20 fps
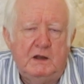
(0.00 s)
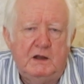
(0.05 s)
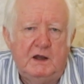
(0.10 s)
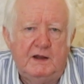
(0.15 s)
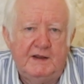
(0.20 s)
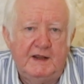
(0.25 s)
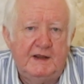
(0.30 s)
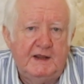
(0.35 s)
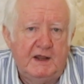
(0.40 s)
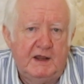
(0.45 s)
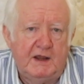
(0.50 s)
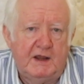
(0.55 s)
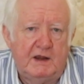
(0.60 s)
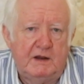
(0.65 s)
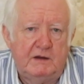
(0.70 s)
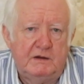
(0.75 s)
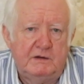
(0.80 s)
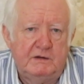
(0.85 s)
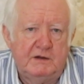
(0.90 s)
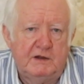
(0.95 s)
And they
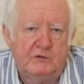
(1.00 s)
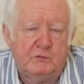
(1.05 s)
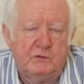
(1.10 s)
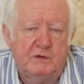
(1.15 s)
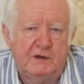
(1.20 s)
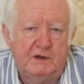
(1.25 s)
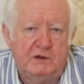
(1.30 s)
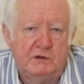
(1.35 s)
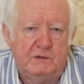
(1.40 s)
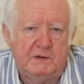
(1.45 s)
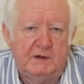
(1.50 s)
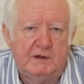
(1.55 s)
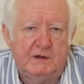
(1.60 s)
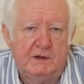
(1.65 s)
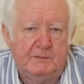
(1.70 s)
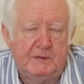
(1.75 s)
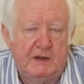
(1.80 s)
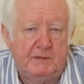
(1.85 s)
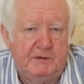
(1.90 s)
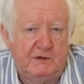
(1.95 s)
care. That's what they're doing. They
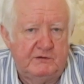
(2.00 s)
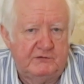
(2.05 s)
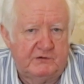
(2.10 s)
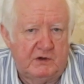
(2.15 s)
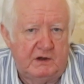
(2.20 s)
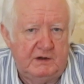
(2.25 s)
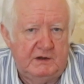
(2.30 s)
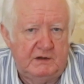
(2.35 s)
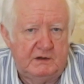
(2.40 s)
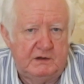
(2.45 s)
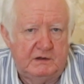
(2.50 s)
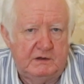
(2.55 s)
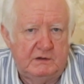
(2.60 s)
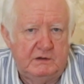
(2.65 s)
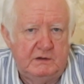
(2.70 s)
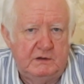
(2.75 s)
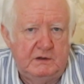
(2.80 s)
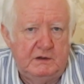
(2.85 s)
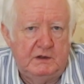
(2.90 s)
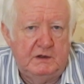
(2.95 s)
may be a psychic.
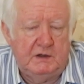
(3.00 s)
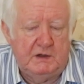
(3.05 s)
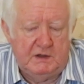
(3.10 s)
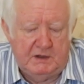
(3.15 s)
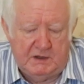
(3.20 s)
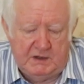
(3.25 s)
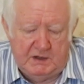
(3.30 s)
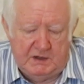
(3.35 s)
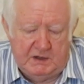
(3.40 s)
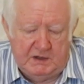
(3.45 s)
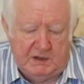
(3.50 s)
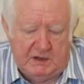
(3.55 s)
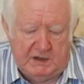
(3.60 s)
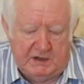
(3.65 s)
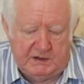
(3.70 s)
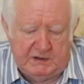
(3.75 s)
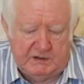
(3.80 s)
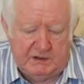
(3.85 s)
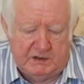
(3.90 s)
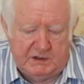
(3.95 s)

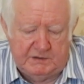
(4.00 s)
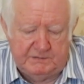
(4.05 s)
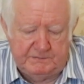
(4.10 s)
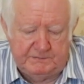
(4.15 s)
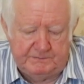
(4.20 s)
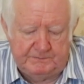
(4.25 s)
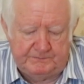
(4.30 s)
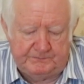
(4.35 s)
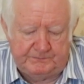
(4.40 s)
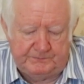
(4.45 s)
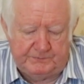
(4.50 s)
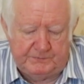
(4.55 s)
And